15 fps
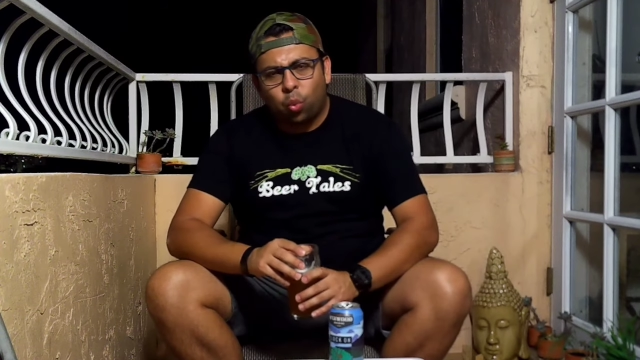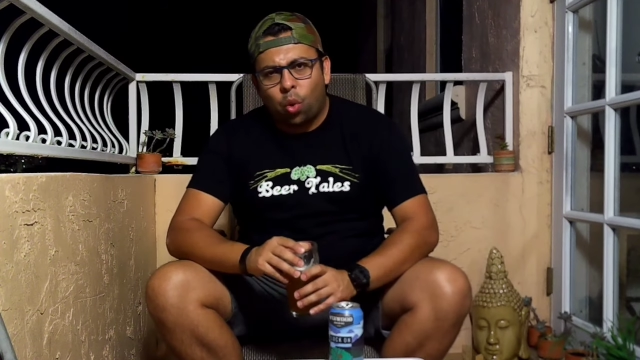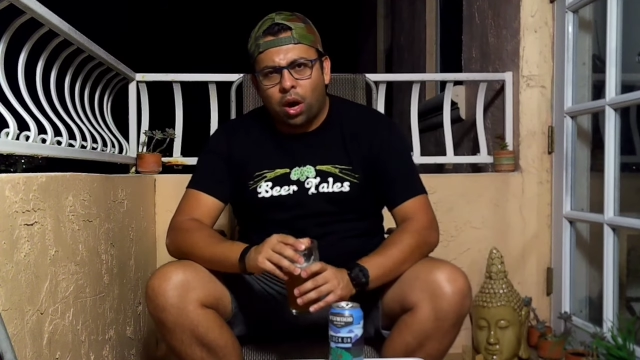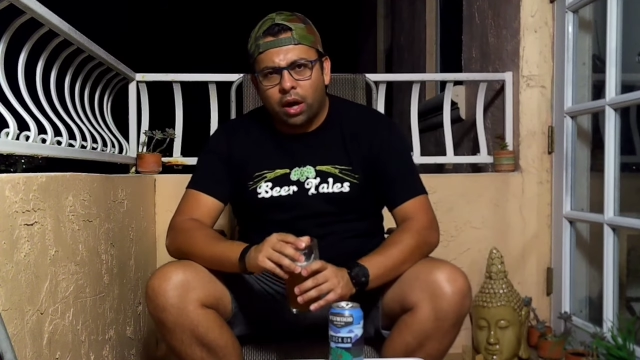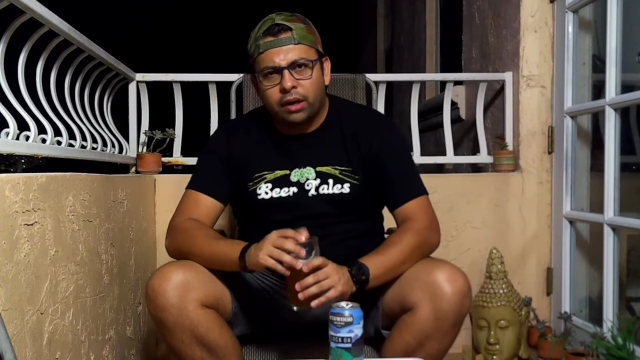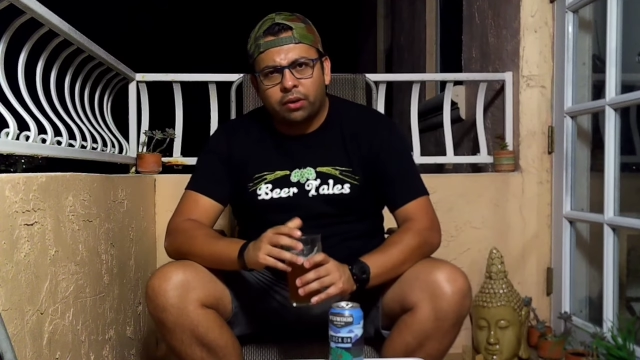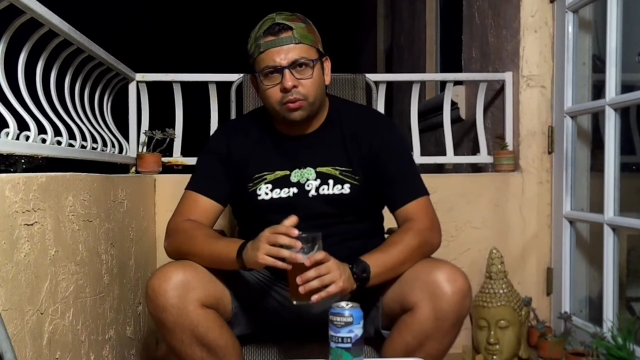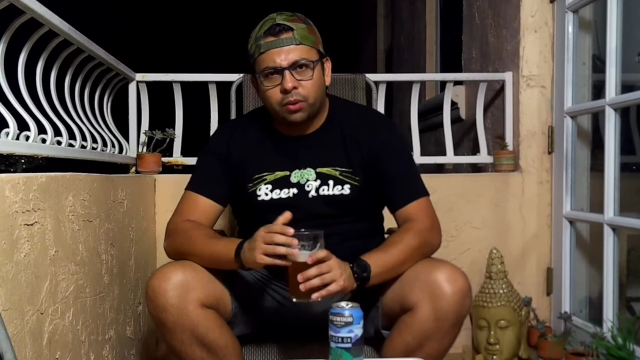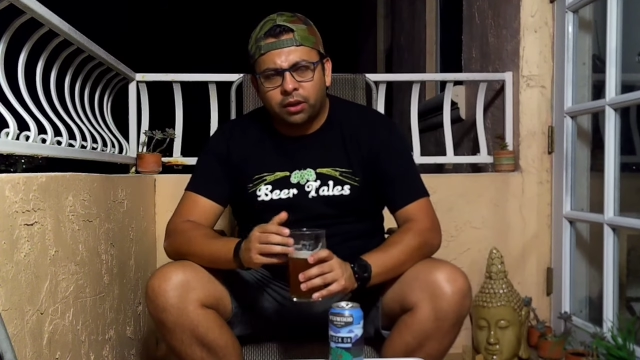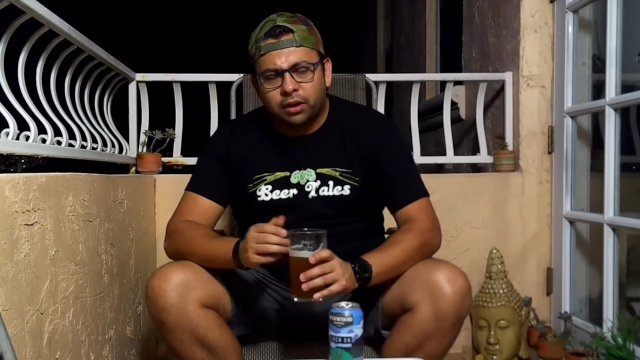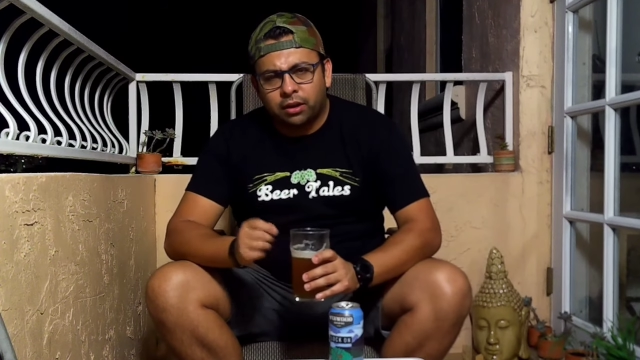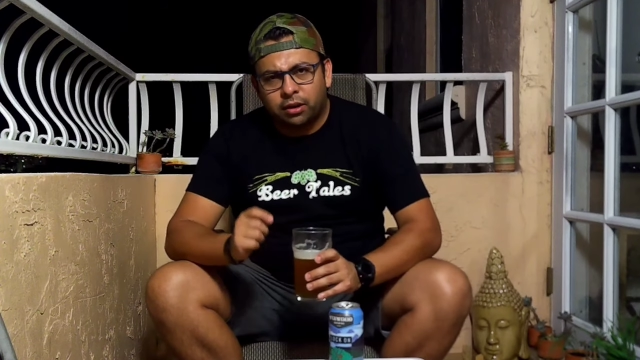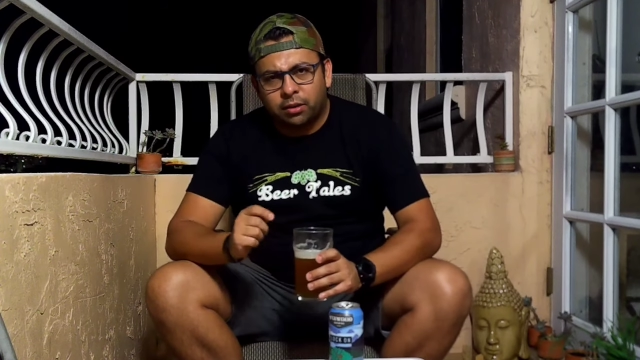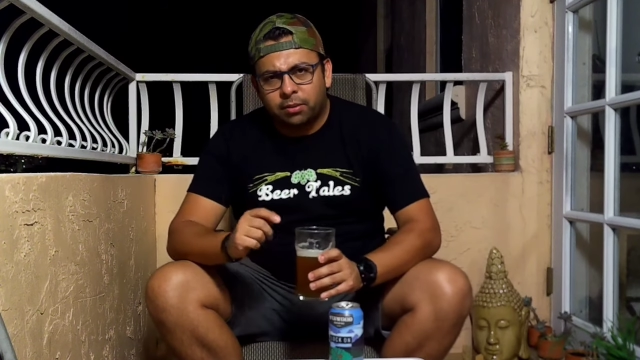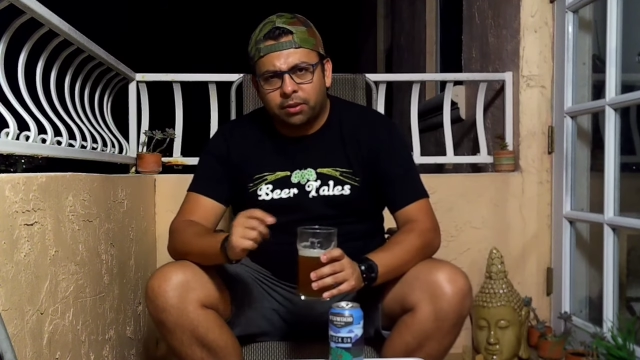water
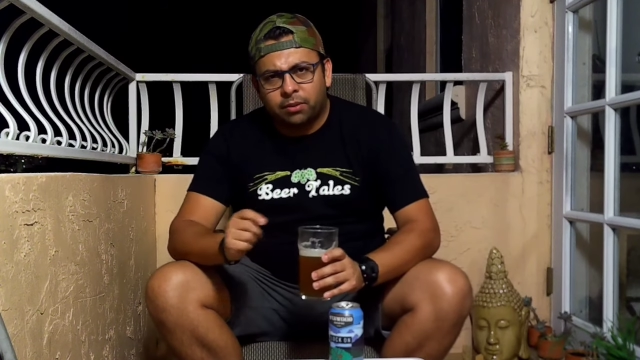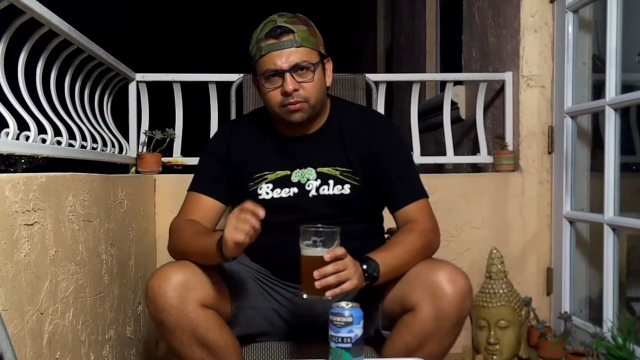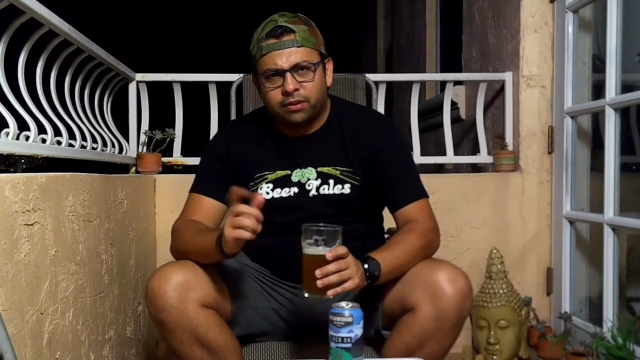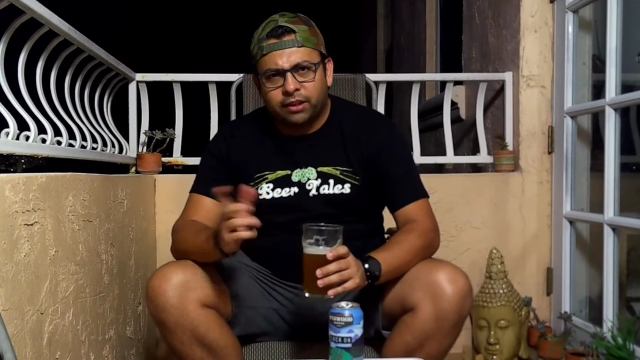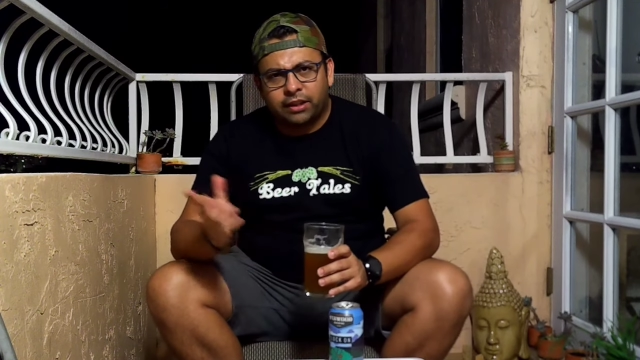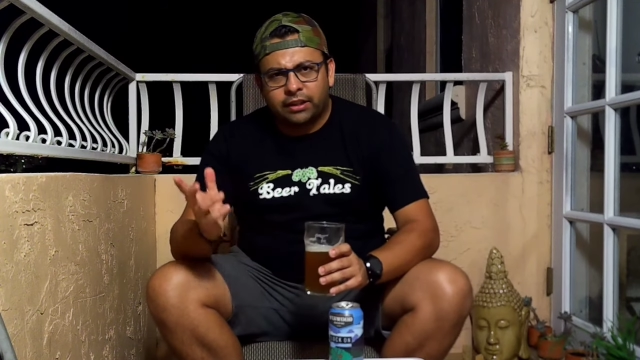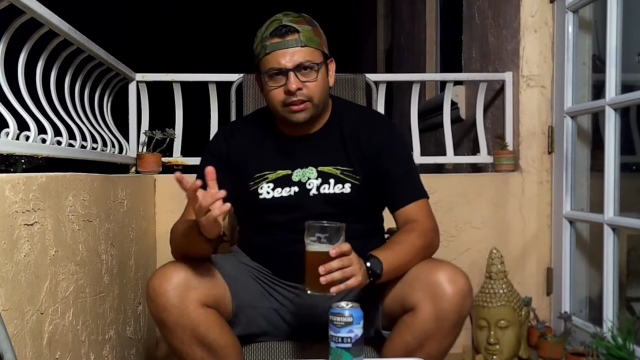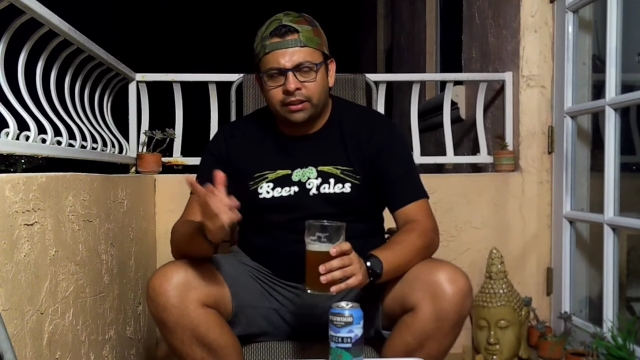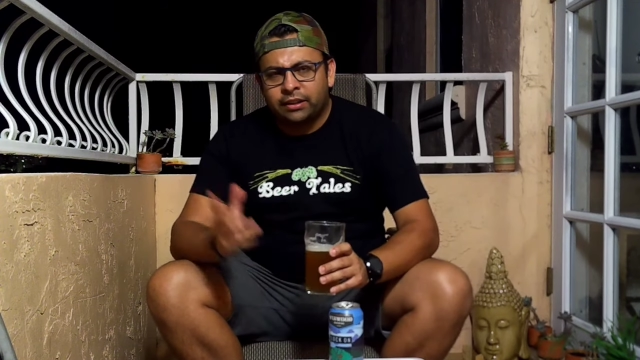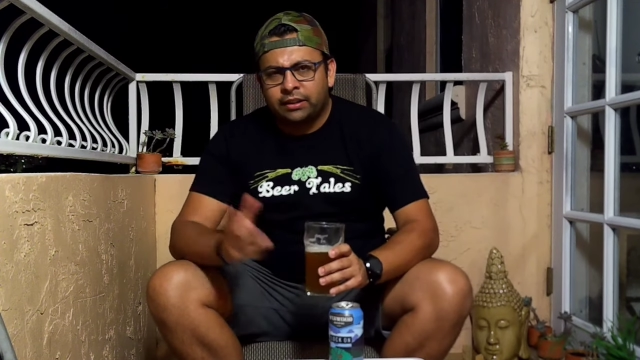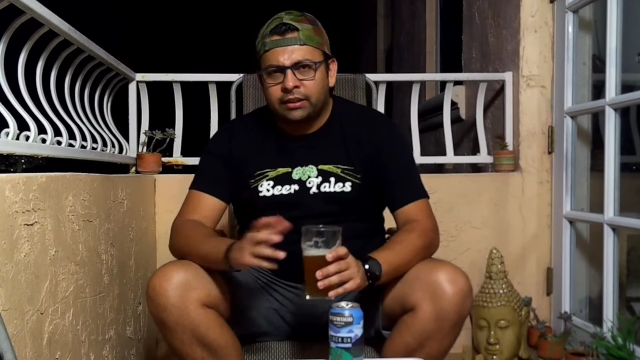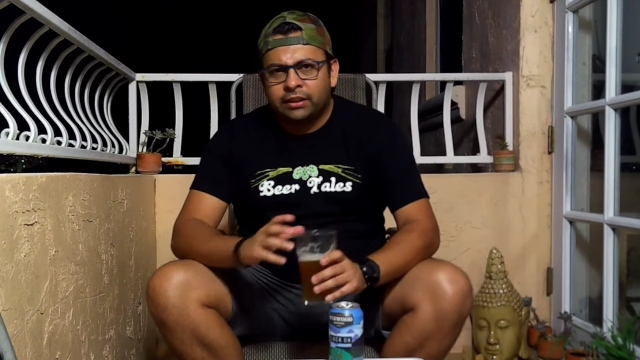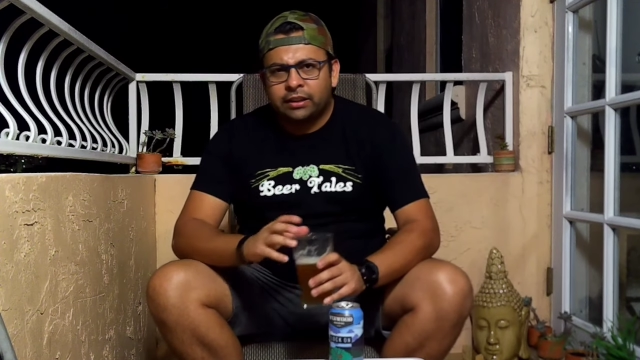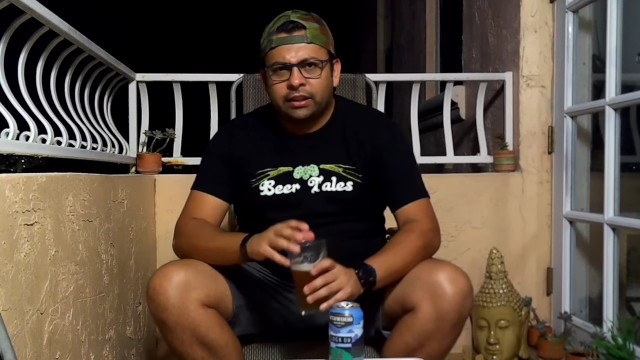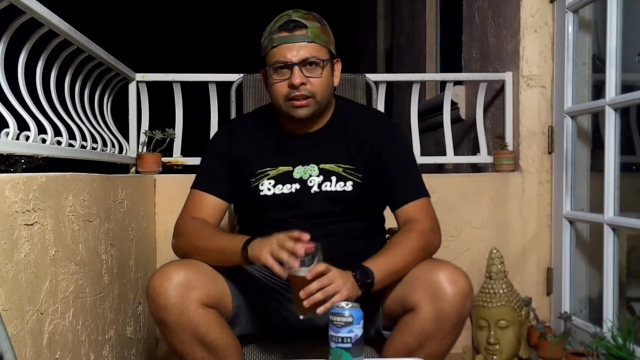with a little bit
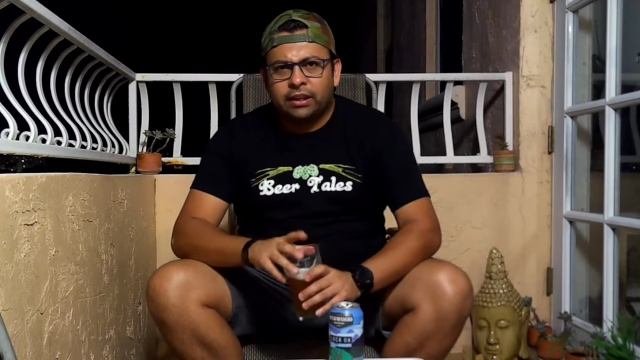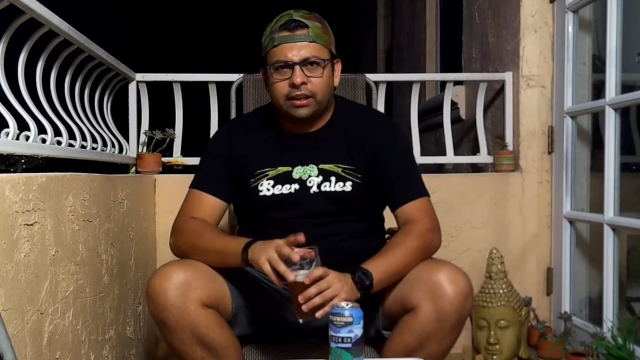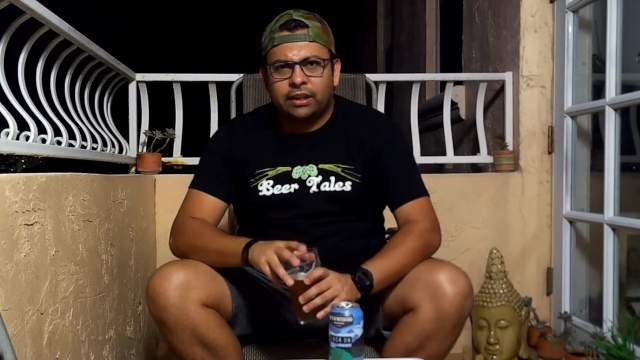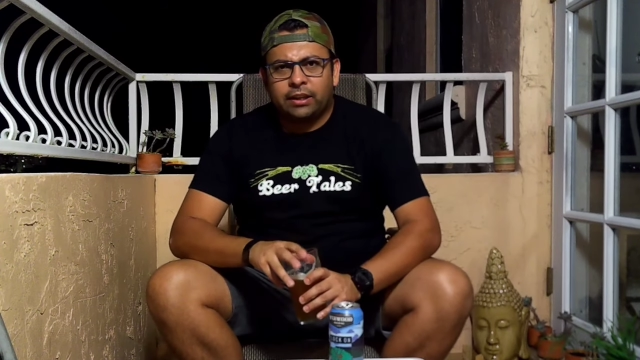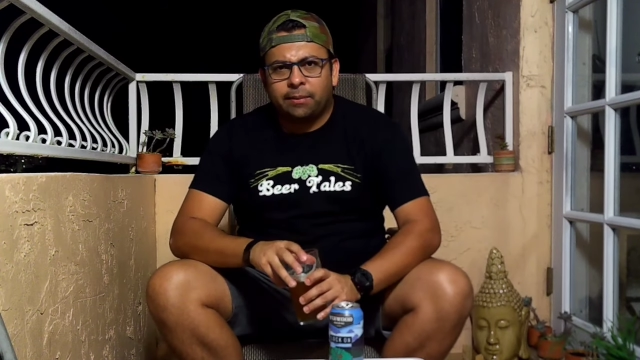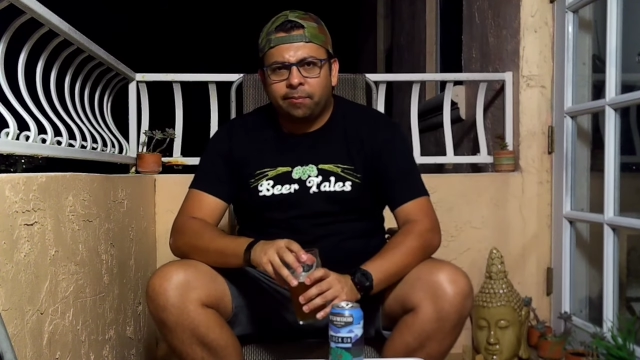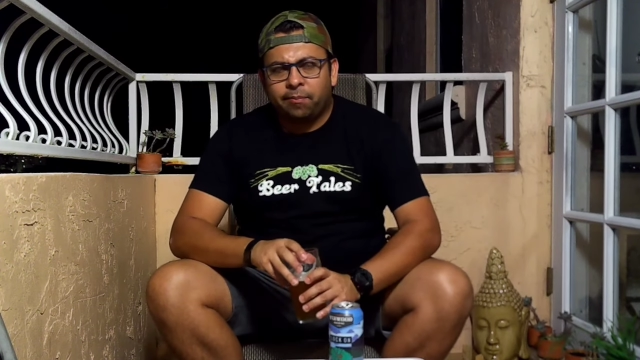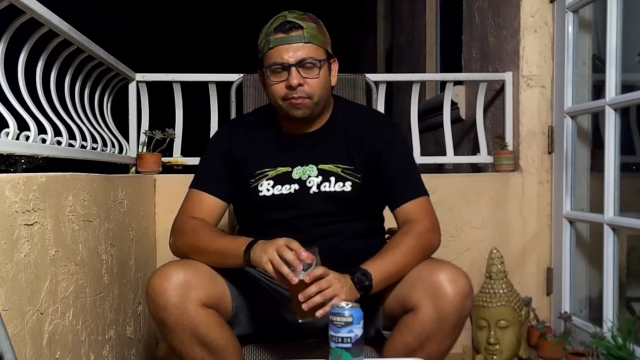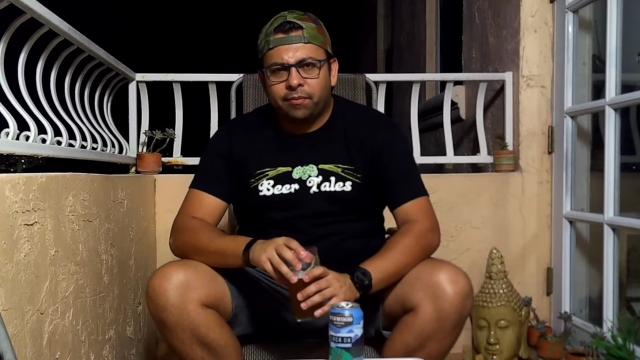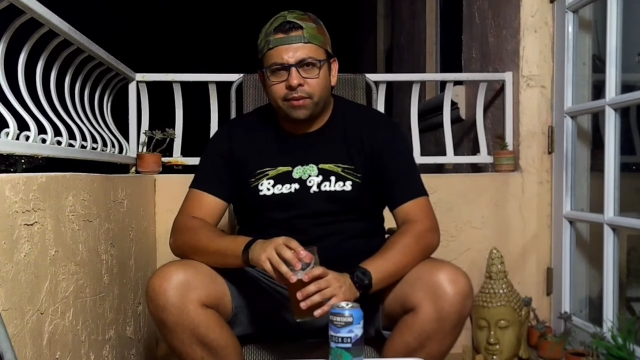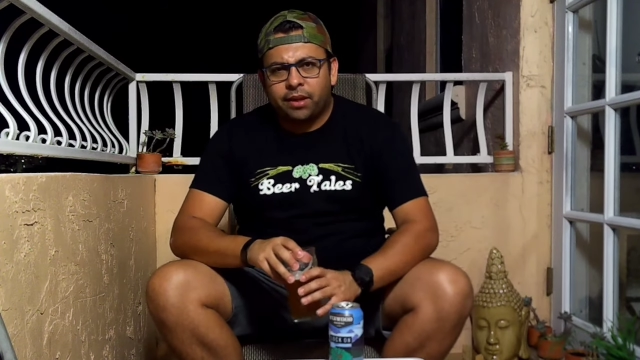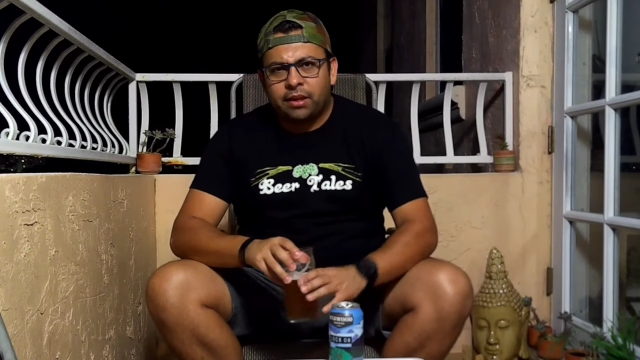of